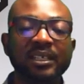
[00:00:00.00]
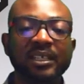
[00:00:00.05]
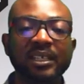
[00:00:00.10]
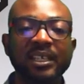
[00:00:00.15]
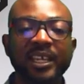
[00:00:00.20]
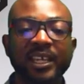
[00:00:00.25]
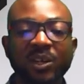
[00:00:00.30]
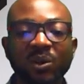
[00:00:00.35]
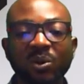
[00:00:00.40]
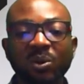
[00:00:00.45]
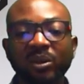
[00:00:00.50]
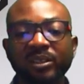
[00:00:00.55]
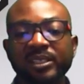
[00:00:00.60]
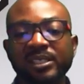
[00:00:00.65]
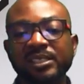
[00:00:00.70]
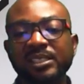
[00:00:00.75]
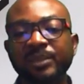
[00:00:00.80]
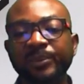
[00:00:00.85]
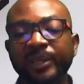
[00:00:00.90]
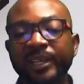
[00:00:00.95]
A cohort
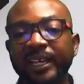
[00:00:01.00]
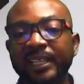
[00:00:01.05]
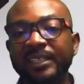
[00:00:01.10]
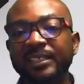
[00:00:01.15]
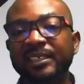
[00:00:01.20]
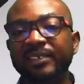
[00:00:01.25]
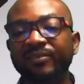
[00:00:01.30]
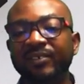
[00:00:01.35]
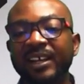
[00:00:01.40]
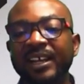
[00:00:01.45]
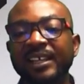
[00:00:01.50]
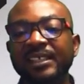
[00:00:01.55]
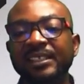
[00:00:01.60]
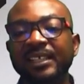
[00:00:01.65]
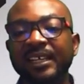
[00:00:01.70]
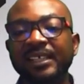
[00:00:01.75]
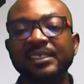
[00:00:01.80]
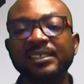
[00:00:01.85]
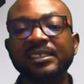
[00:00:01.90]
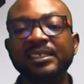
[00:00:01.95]
is typically defined
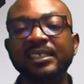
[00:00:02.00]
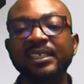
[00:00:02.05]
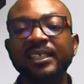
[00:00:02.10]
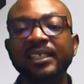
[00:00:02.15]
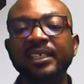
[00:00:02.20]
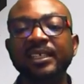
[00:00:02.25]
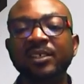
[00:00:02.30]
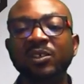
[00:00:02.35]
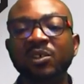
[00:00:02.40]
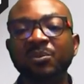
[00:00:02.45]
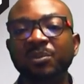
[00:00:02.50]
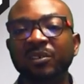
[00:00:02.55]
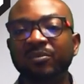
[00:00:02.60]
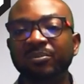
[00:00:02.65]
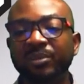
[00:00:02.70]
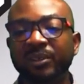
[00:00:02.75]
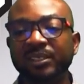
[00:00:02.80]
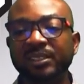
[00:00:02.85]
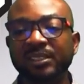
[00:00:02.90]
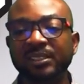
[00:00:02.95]
as a group of
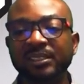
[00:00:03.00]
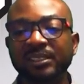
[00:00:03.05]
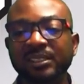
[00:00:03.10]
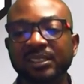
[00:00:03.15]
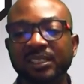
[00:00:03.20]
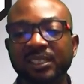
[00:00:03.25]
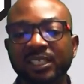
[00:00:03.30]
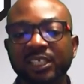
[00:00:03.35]
persons